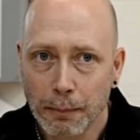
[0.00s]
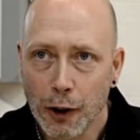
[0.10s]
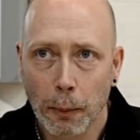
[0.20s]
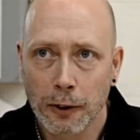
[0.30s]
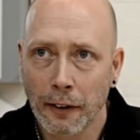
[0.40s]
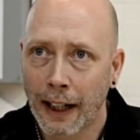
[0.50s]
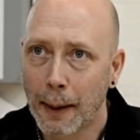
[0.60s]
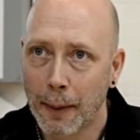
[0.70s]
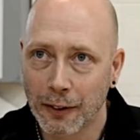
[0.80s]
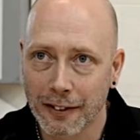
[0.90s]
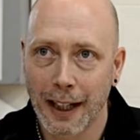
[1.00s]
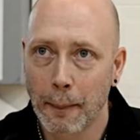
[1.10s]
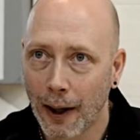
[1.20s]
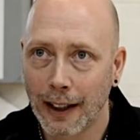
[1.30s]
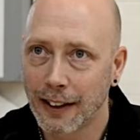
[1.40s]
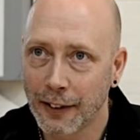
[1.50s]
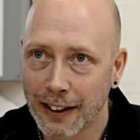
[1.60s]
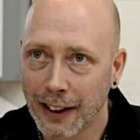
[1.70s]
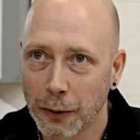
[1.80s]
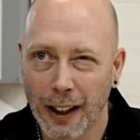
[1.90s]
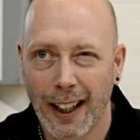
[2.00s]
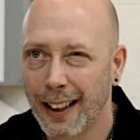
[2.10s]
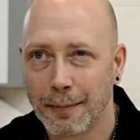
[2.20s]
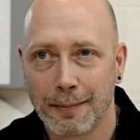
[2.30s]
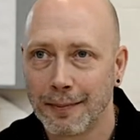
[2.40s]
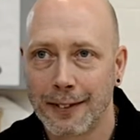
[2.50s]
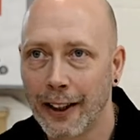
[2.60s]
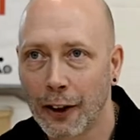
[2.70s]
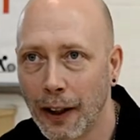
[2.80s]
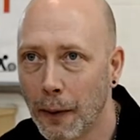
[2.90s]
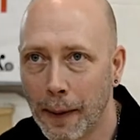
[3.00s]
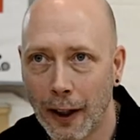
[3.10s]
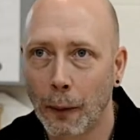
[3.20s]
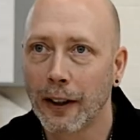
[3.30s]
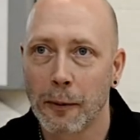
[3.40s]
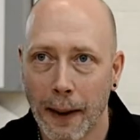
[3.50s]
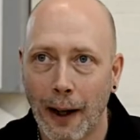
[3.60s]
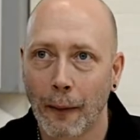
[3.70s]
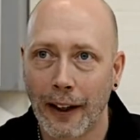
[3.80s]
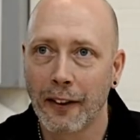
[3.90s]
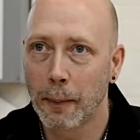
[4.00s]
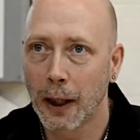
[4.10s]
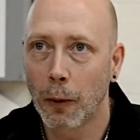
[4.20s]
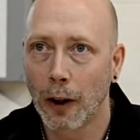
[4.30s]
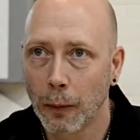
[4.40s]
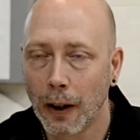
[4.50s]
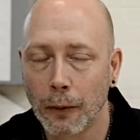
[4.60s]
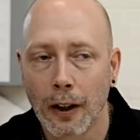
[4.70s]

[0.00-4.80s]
Job was okay, but it was the same place every single day. Didn't agree with me. I wanted to be out there in the big wide world.